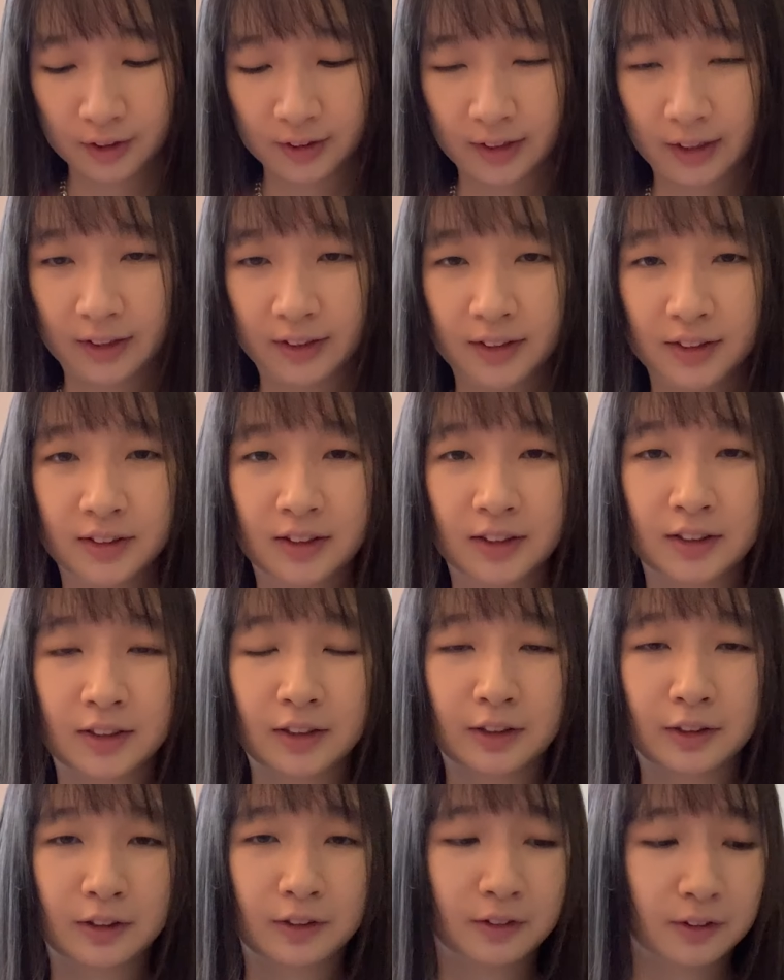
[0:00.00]
that this is
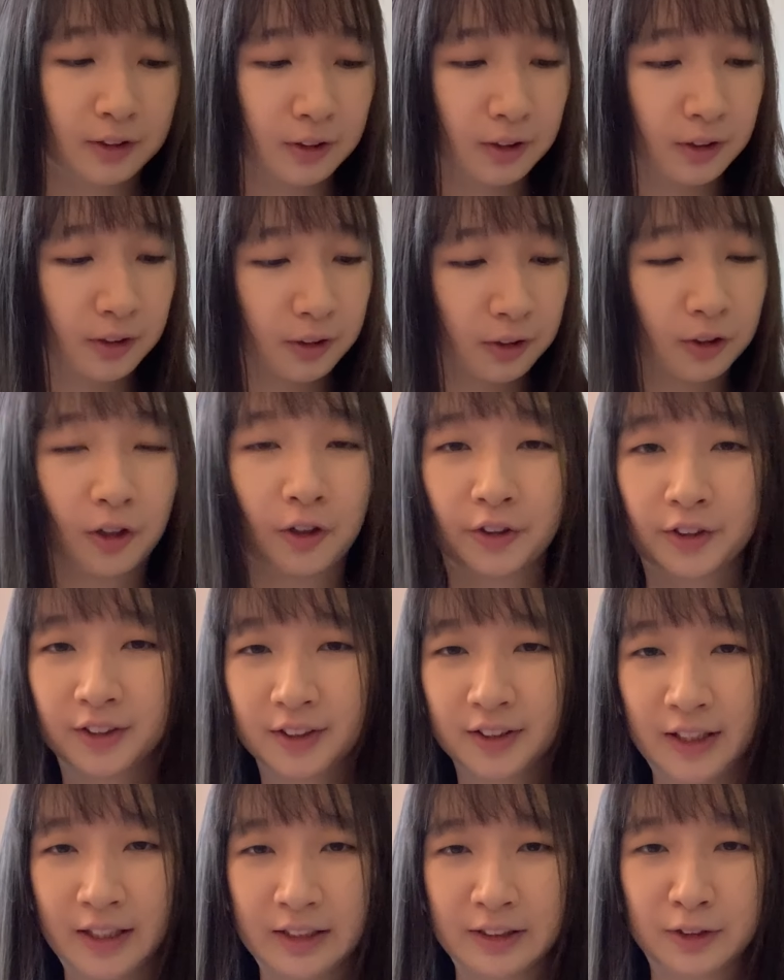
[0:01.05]
a corner
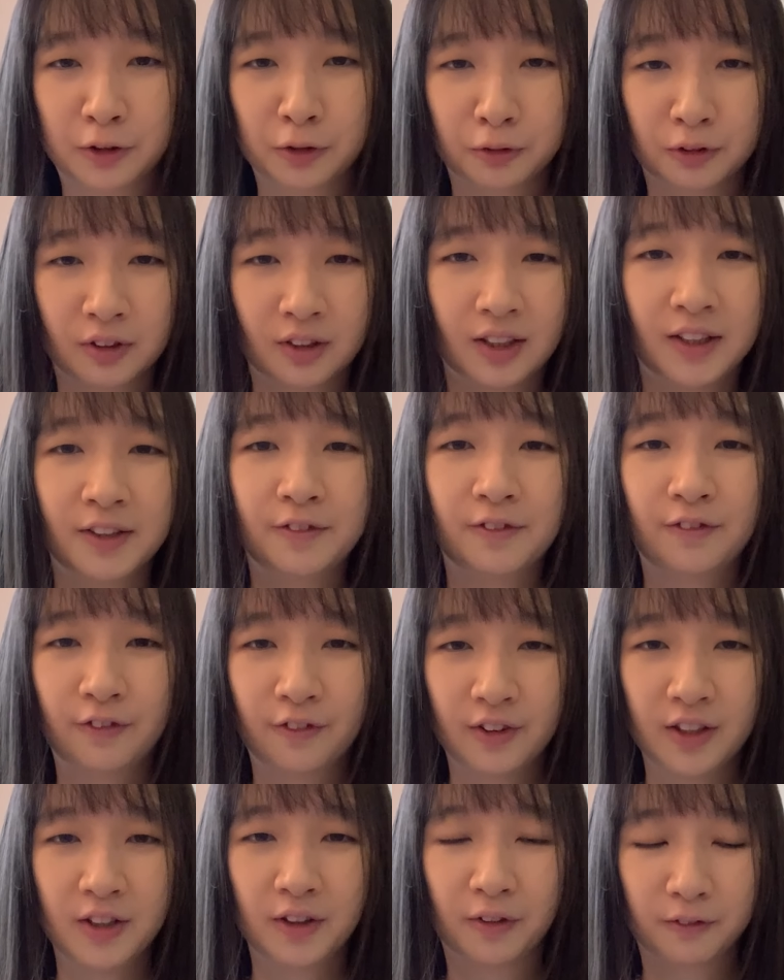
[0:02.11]
that is totally
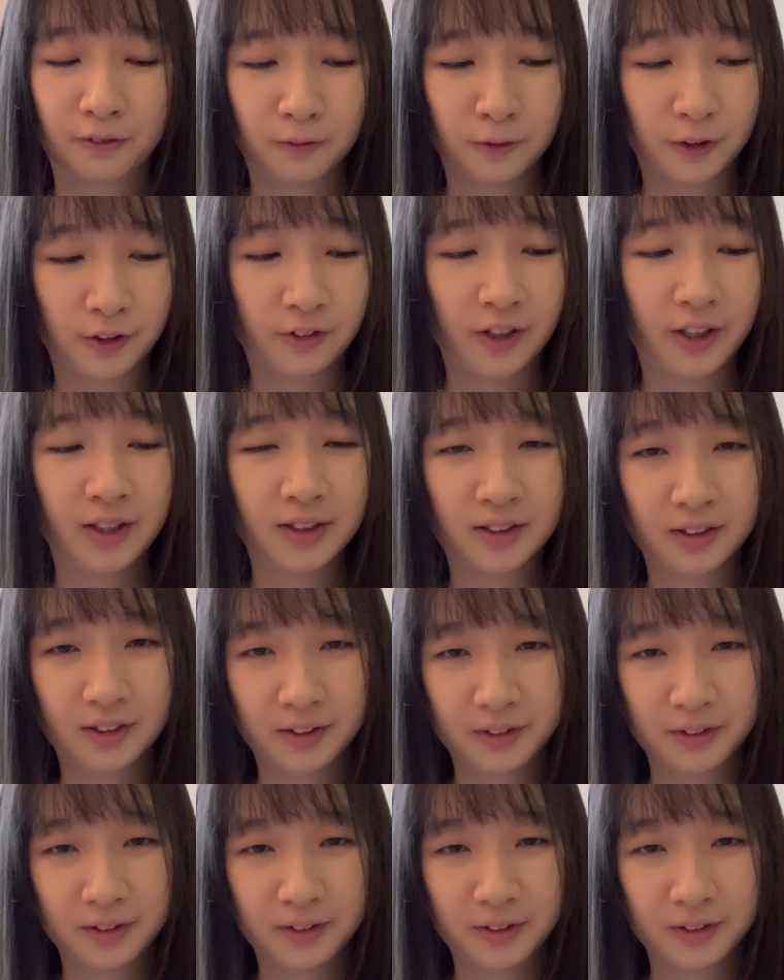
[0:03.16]
free of worries.